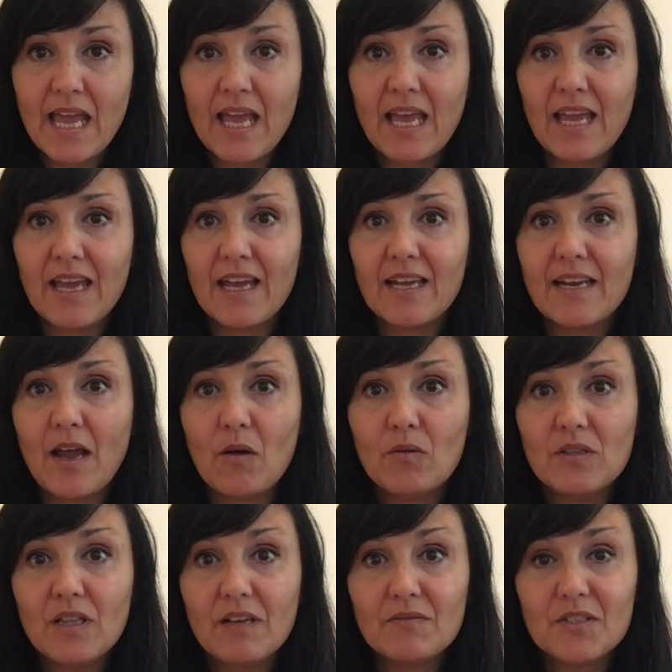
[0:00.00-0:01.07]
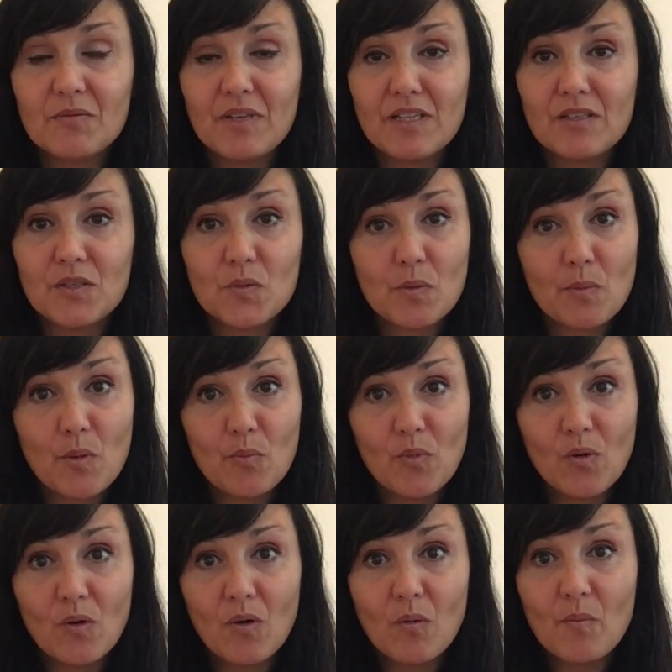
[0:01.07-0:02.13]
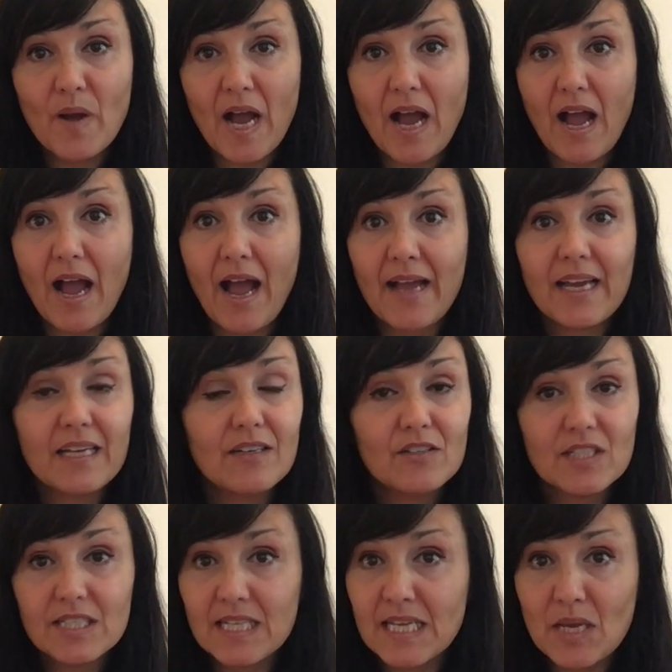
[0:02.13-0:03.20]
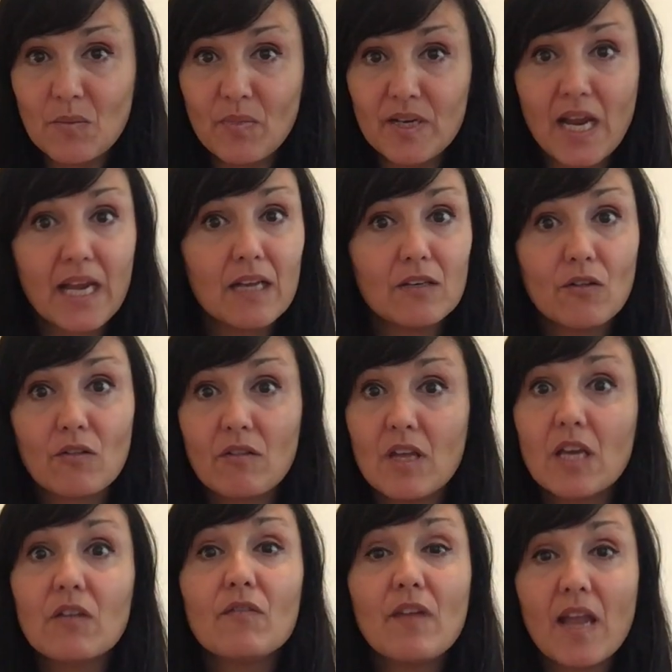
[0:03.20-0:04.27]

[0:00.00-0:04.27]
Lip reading: and I would love to be in the swimming pool, but I cannot sleep and I cannot think of